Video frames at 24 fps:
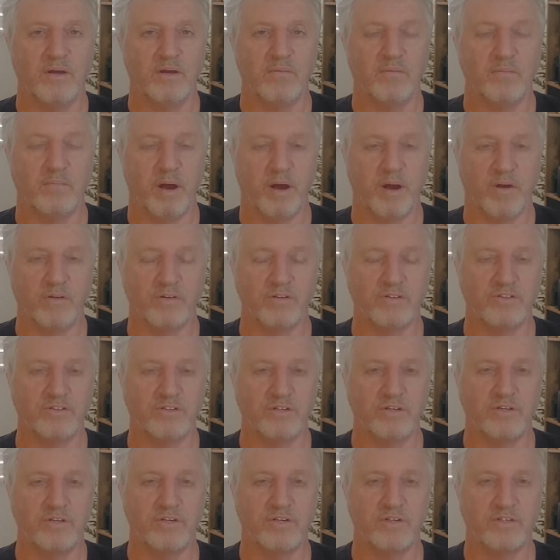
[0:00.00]

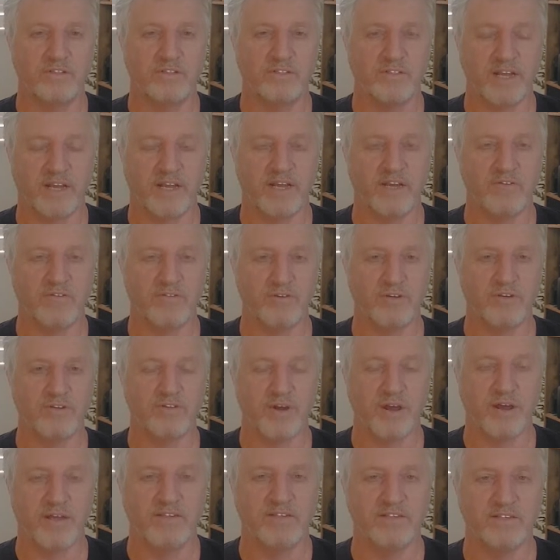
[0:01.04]
post-secondary
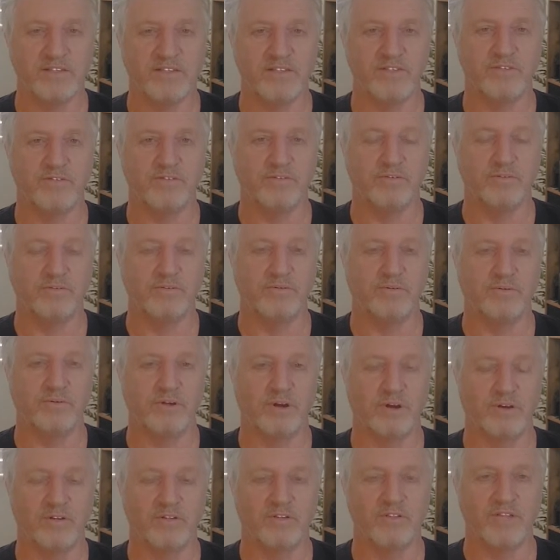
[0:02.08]
transitional
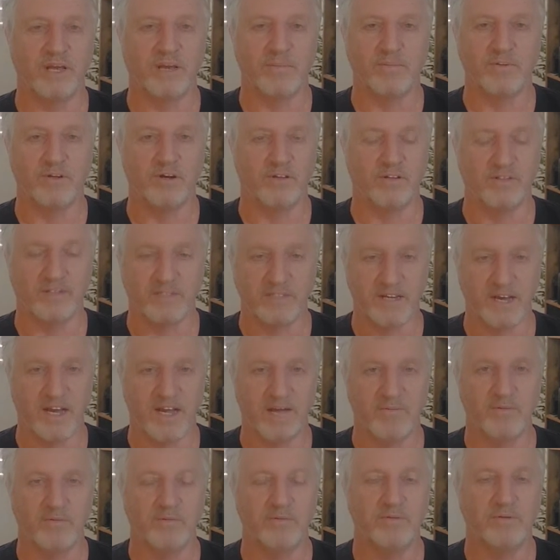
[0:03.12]
concept on the
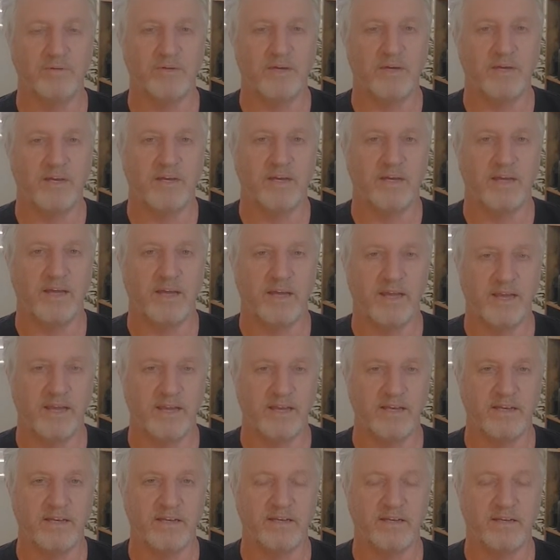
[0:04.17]
table,
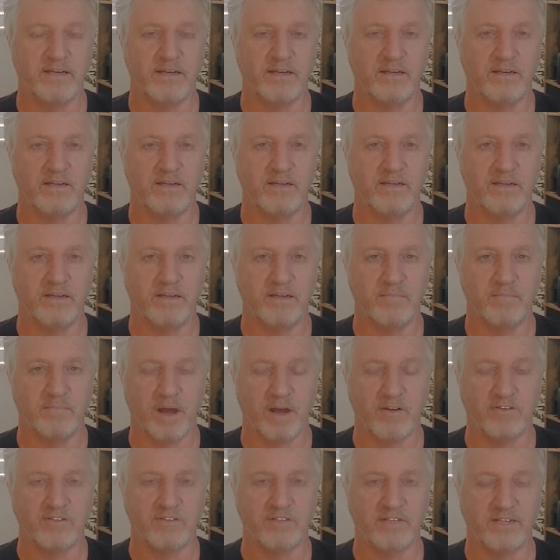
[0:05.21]
and
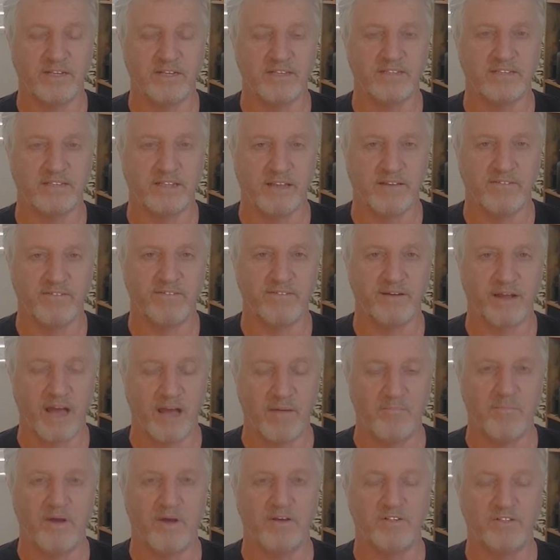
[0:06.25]
mostly it's left.
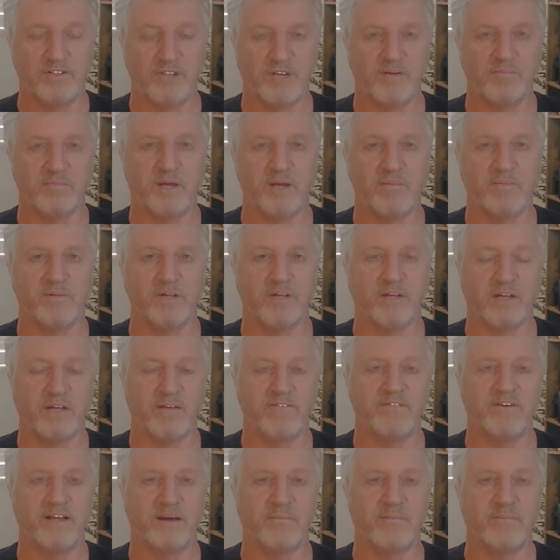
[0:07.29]
Most young people are
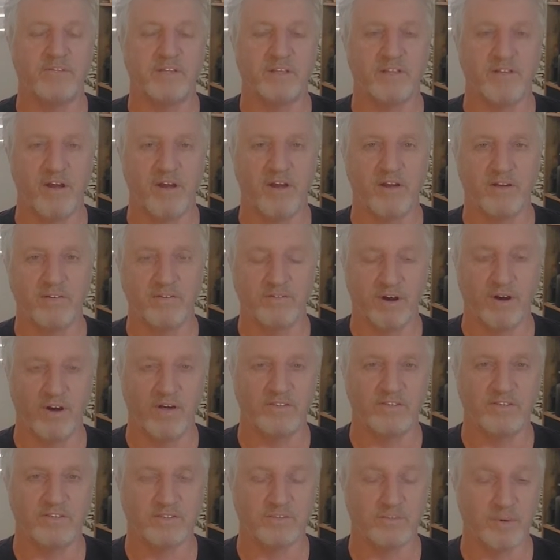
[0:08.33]
left up to their own
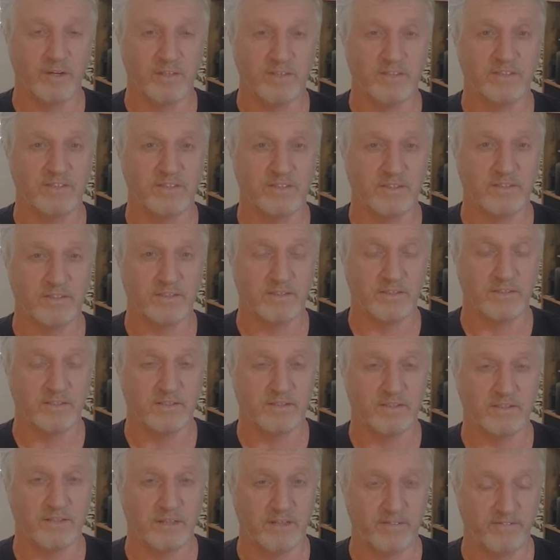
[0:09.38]
devices once
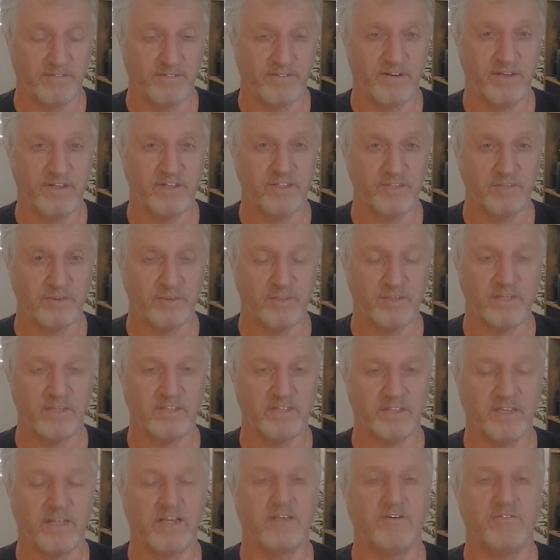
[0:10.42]
they're finished with their
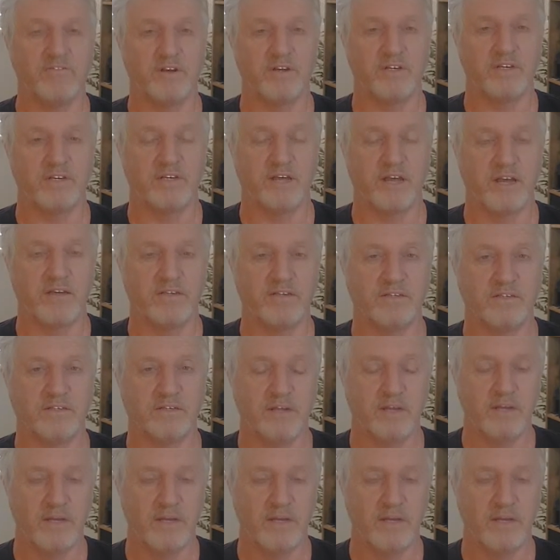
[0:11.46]
secondary education.